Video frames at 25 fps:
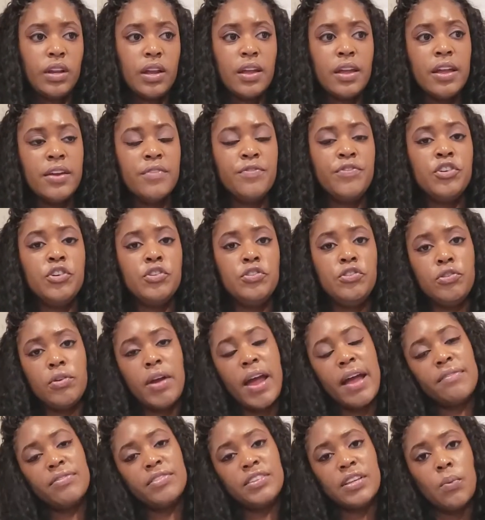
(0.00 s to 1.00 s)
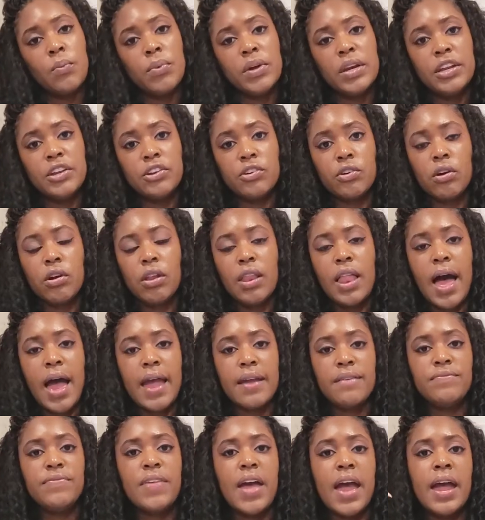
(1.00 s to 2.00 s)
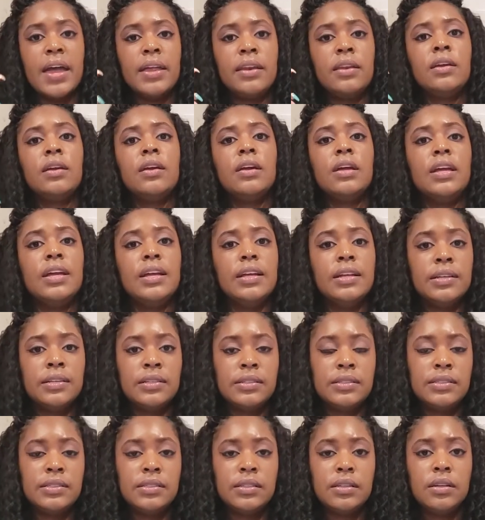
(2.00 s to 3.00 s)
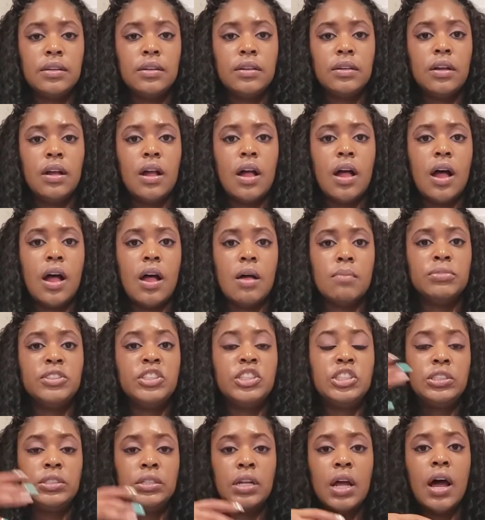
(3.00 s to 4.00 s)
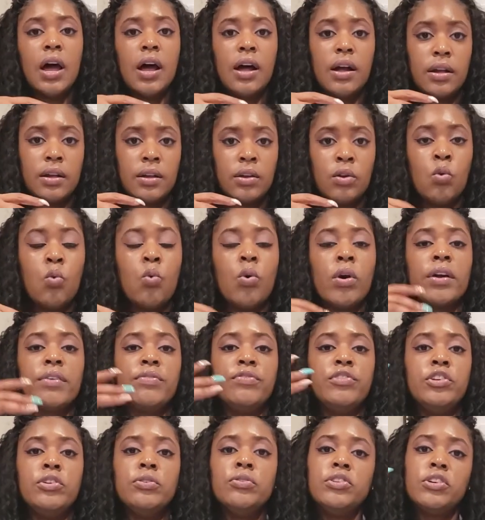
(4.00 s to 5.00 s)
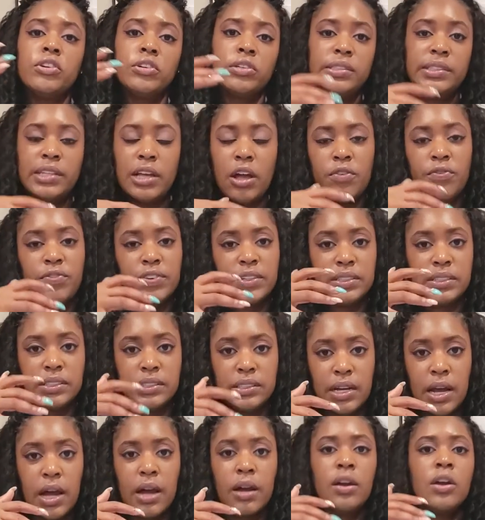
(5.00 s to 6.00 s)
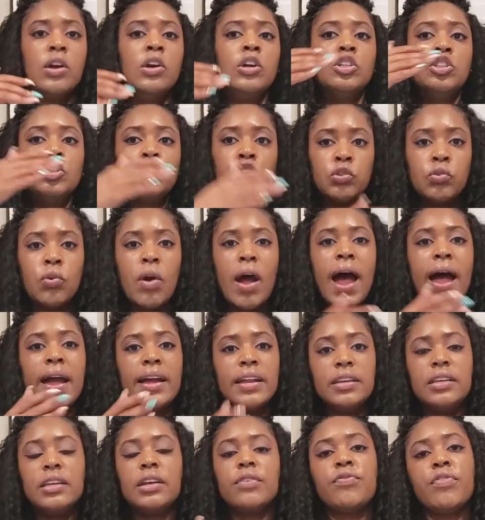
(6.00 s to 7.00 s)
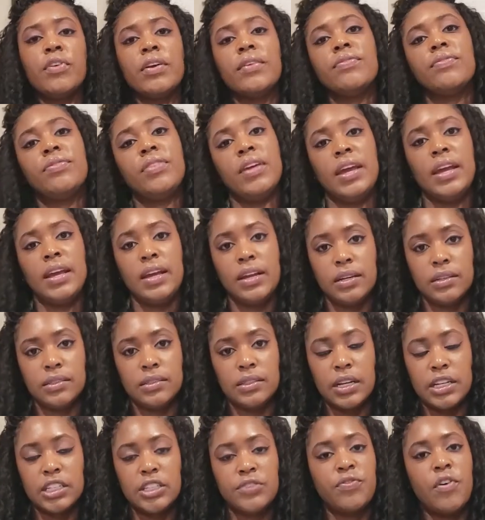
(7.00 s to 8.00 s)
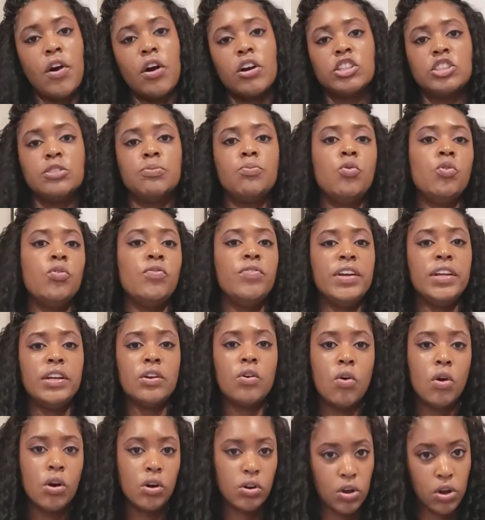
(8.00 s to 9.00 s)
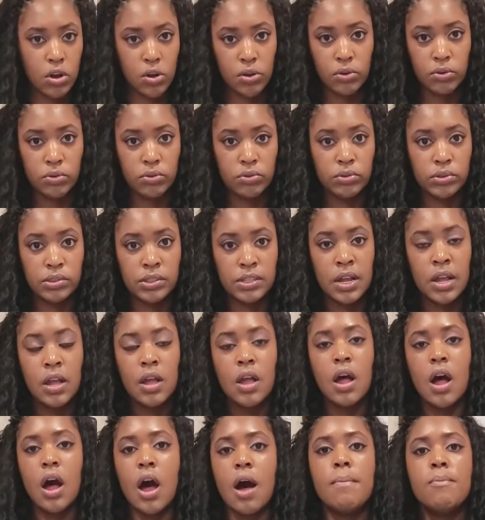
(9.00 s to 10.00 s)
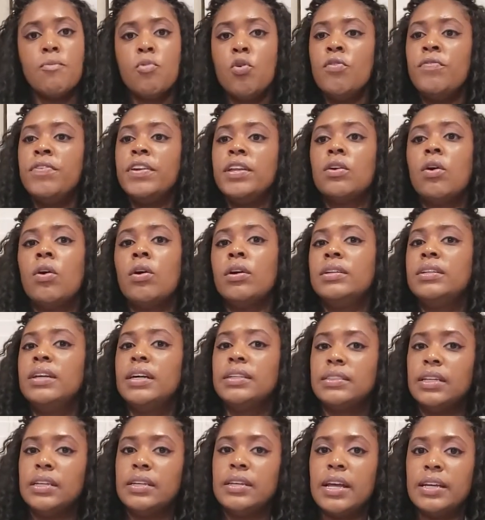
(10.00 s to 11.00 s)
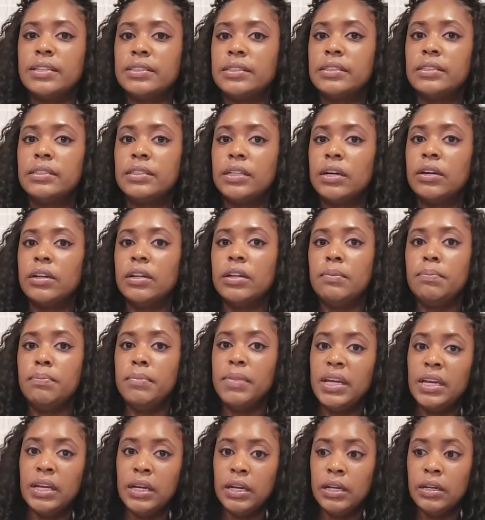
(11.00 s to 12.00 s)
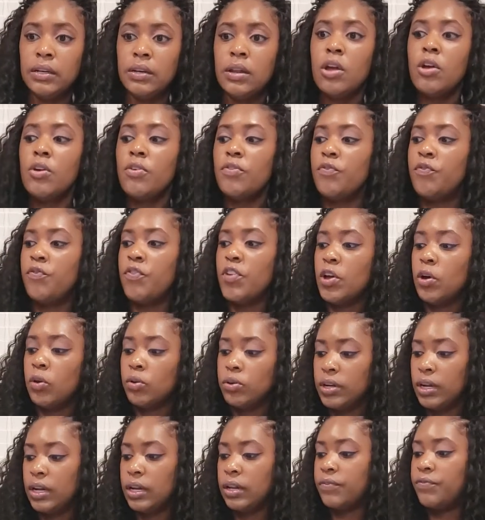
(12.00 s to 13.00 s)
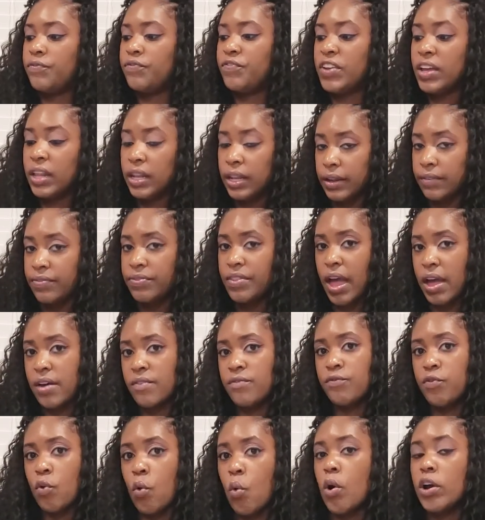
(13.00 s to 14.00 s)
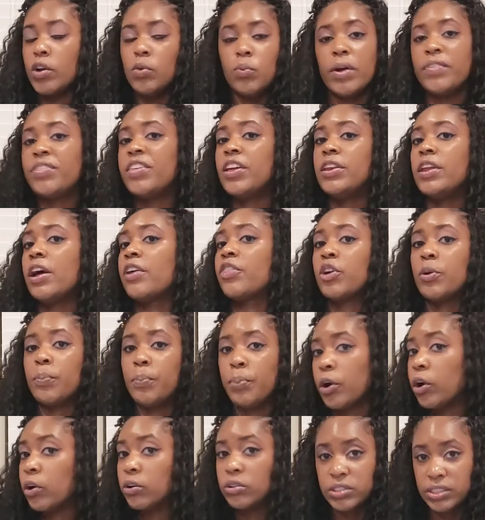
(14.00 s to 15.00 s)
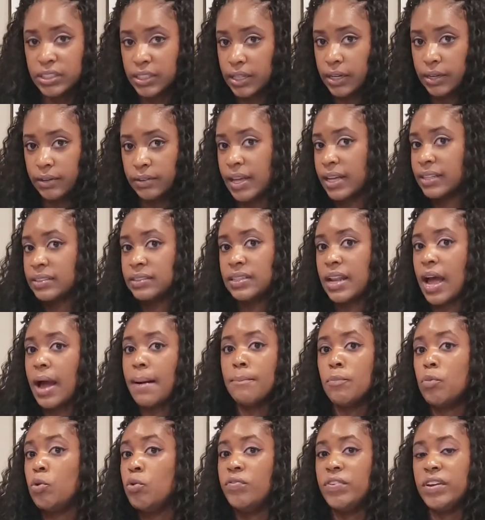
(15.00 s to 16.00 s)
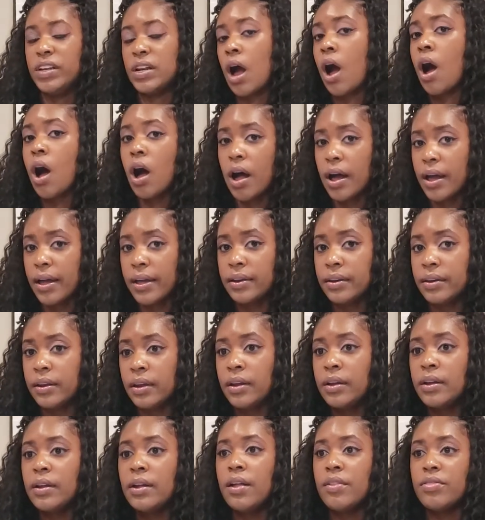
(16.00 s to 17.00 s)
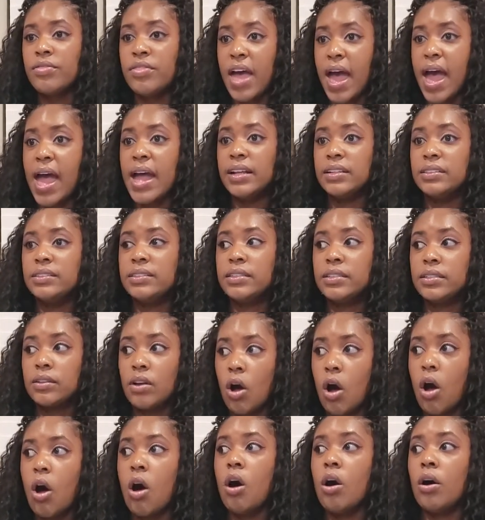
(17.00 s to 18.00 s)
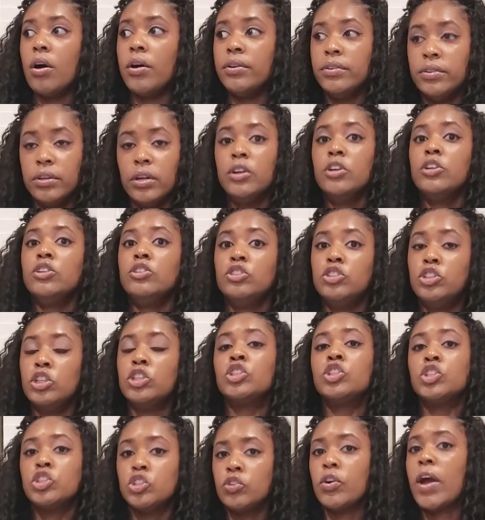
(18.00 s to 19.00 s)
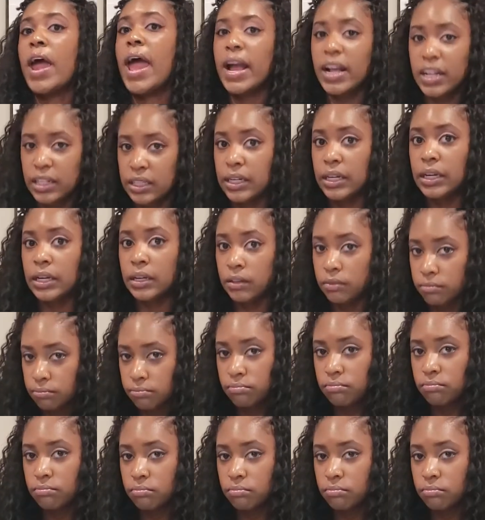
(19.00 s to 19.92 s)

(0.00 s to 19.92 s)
if you do have someone in your life that is stuck, or if you yourself is stuck, try different things as far as moving on goes. Moving on doesn't necessarily mean filling that void with another person. That's not moving on. That's called distracting.